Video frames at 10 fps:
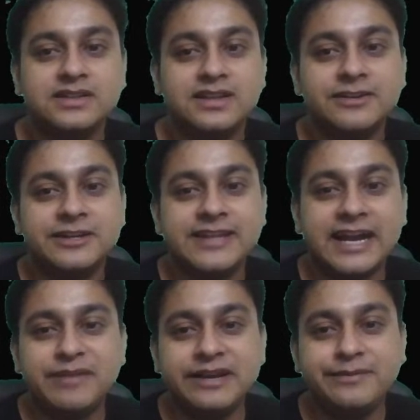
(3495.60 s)
Okay,
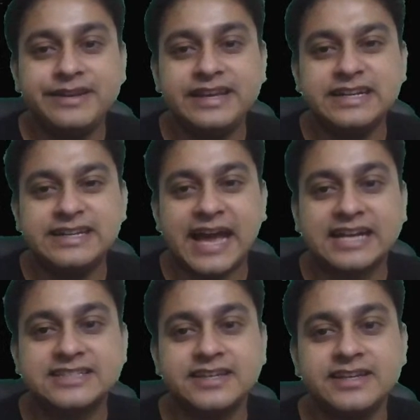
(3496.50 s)
that might be really
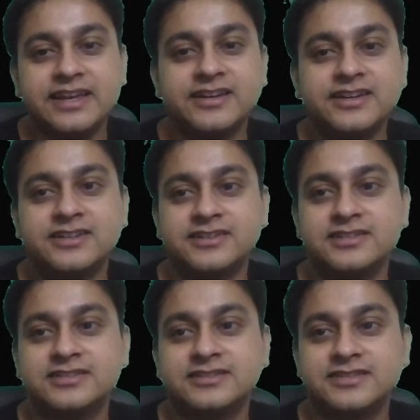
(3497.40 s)
taxing here.
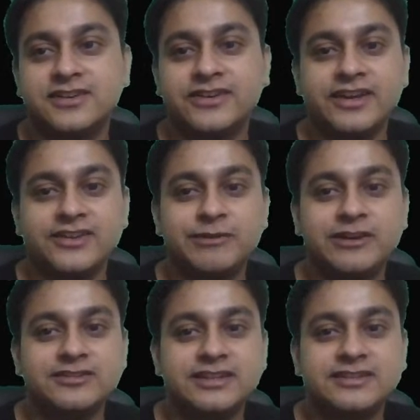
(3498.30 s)
Okay,
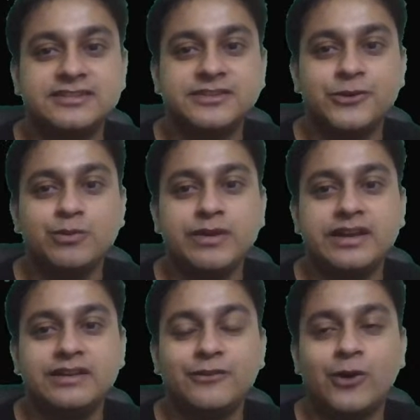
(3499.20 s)
because this is cubic
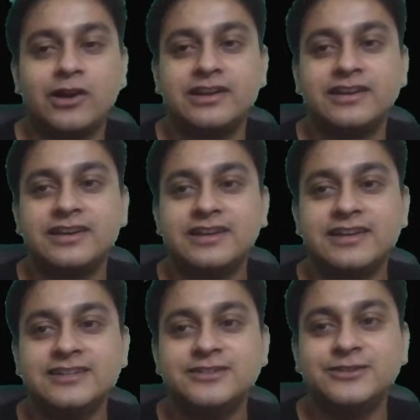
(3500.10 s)
involved.
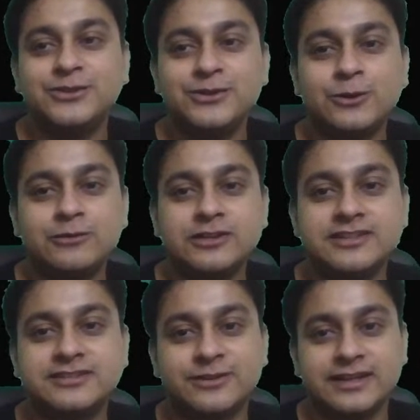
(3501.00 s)
So don't go for
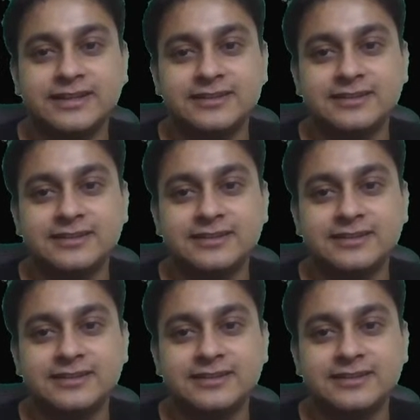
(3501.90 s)
this one.